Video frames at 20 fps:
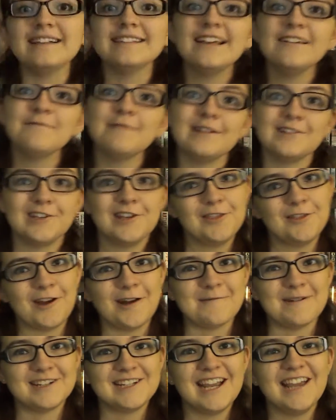As I've mentioned
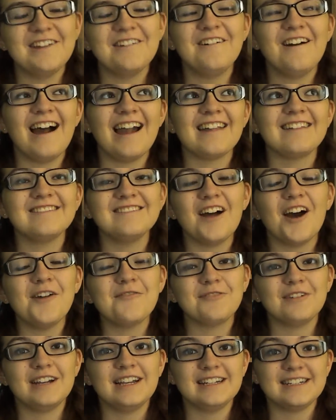throughout my channel, I
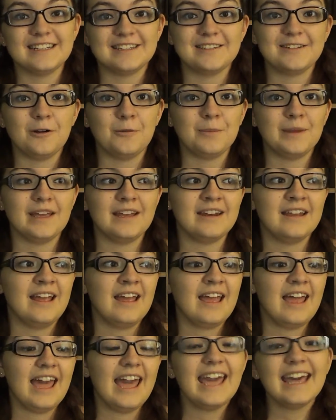love reading dystopian
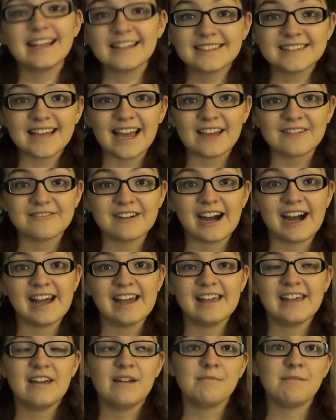and
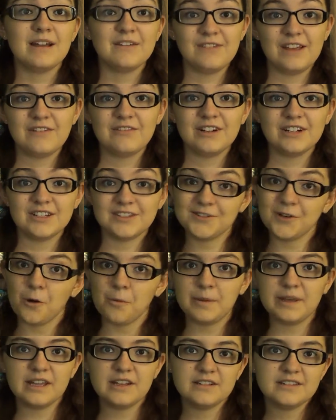sci-fi. My favorite
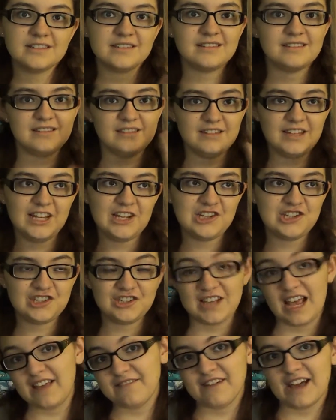dystopian-ish,
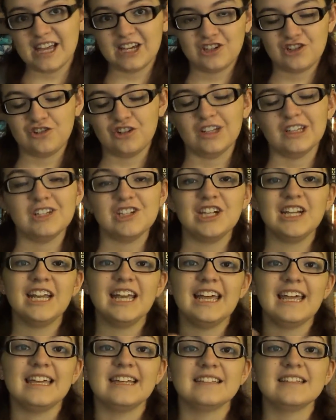sci-fi-ish trilogy
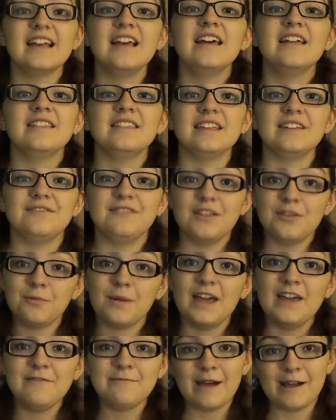is The Fifth
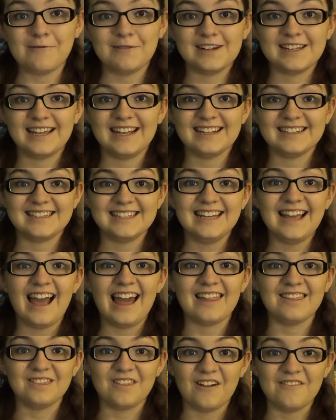Wave by Rick Yancey.
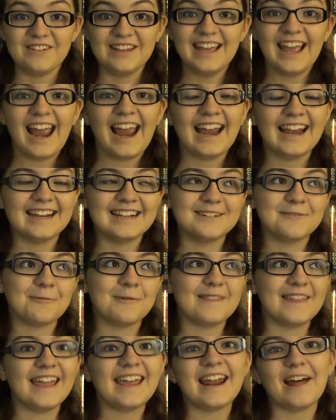I love it, and
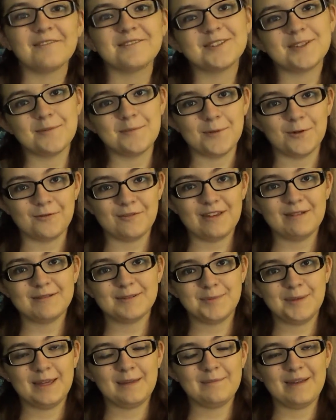when they announced the movie
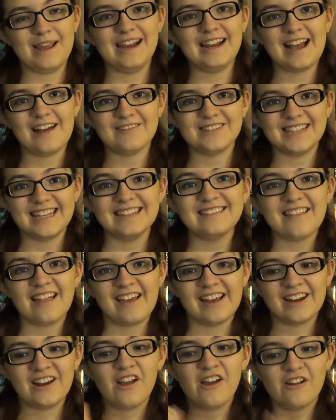was being made, I was in
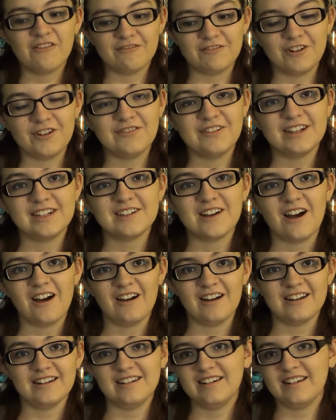line for
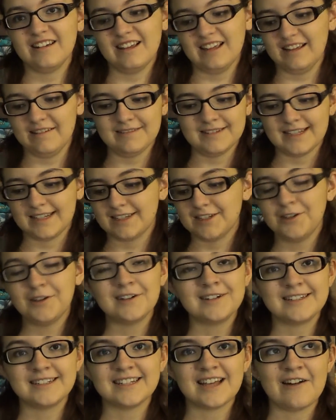VidCon. It was like
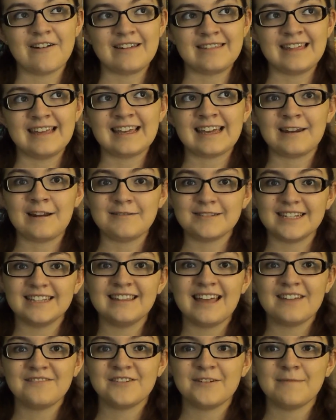2 years ago, I think, and I was
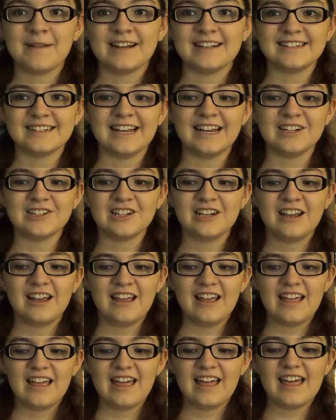in line for stage.
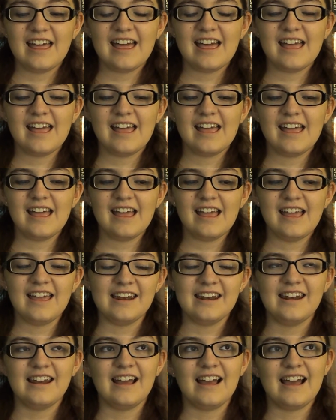
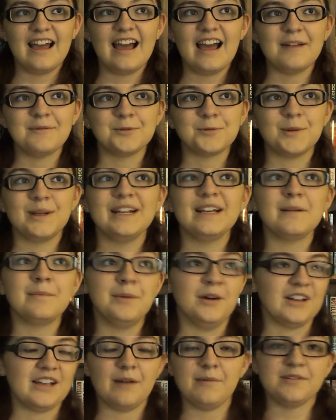And I was reading a
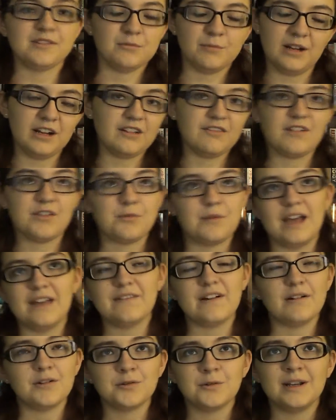book. I wasn't reading Fifth
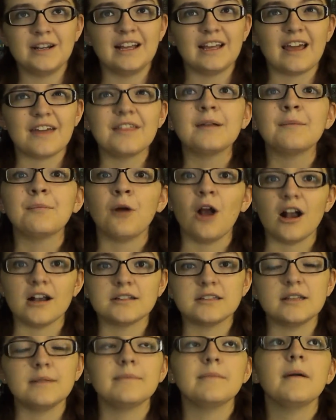Wave. I was reading, I think,
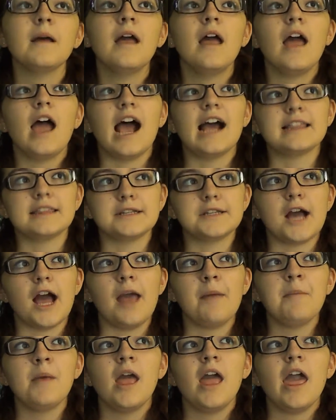Proxy at the
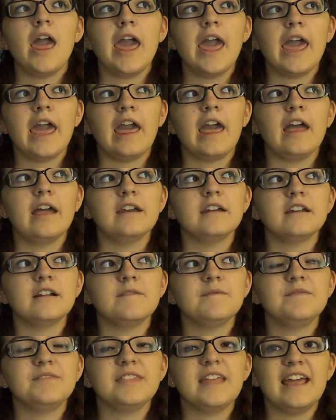time. And
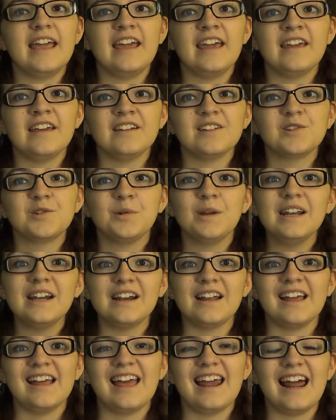they
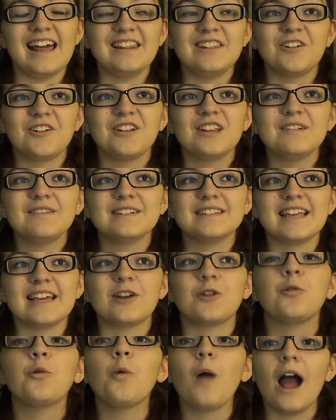tweeted it, and I literally was
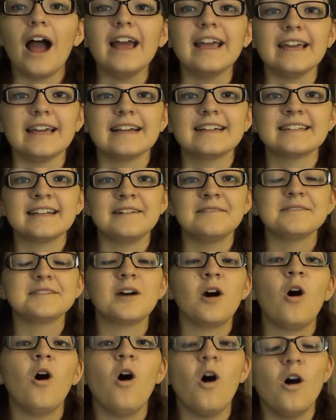like crying because that
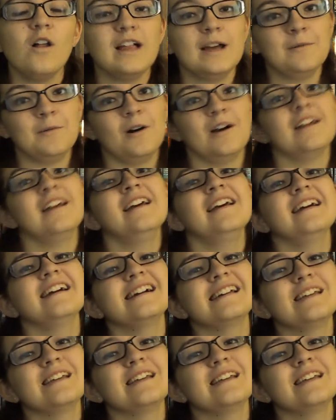was all I want.